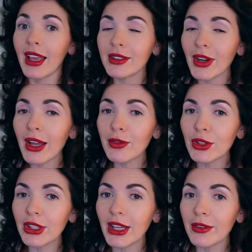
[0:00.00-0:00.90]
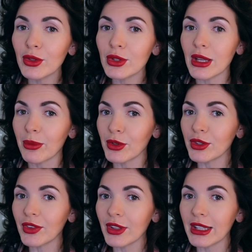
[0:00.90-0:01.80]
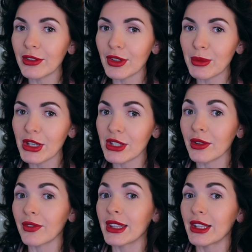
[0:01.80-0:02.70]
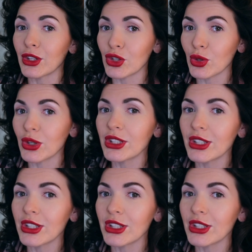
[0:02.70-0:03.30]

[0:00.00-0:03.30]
and I want to give you some useful information within a short